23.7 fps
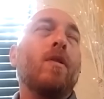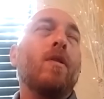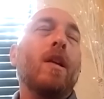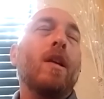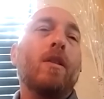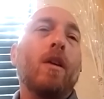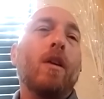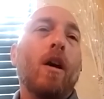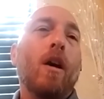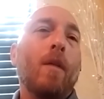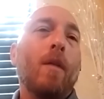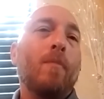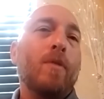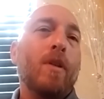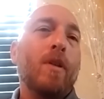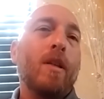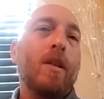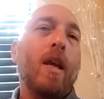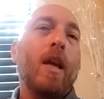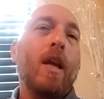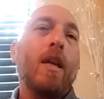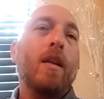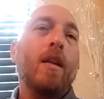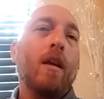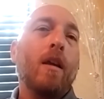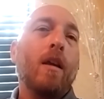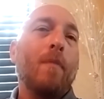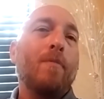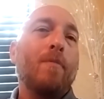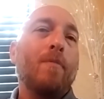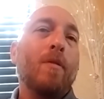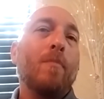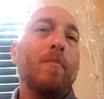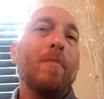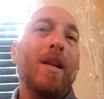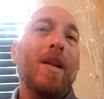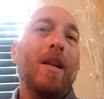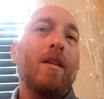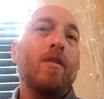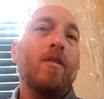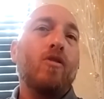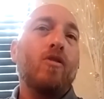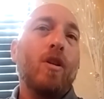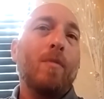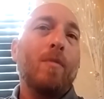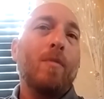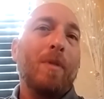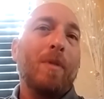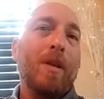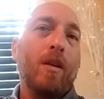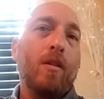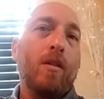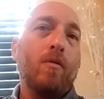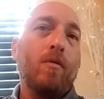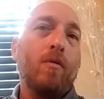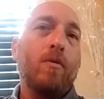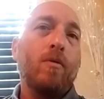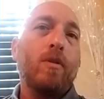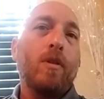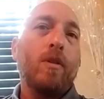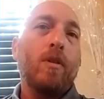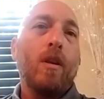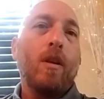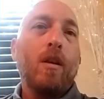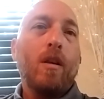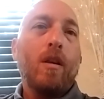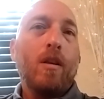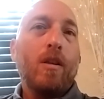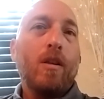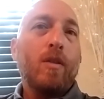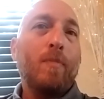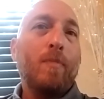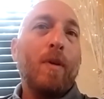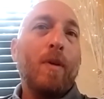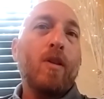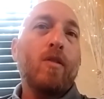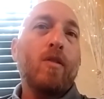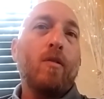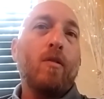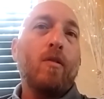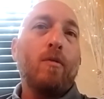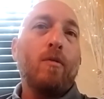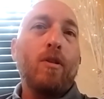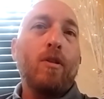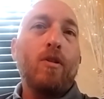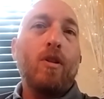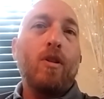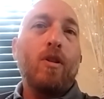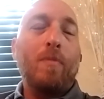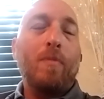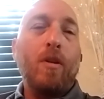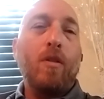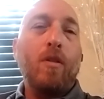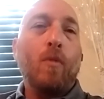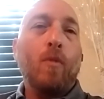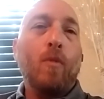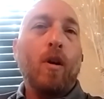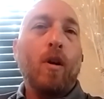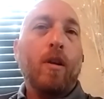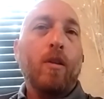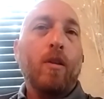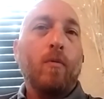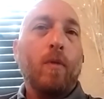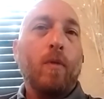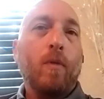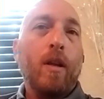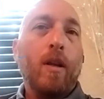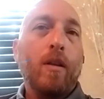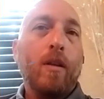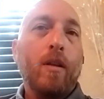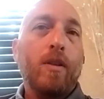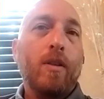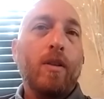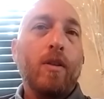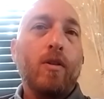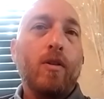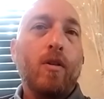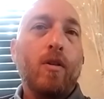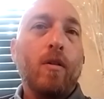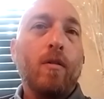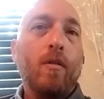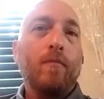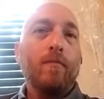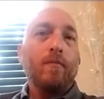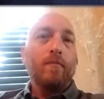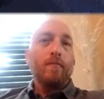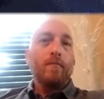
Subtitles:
you need the up-to-date, up-to-minute GPUs, especially with the GPU market the way it is this year.